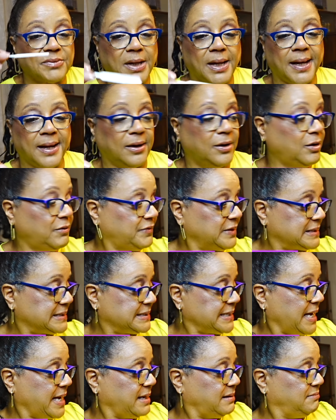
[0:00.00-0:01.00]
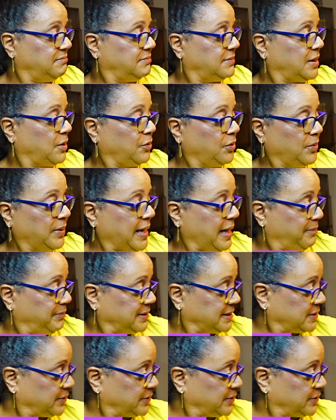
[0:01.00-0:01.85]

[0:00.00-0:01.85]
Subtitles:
I don't know if it's dead. Don't know what happened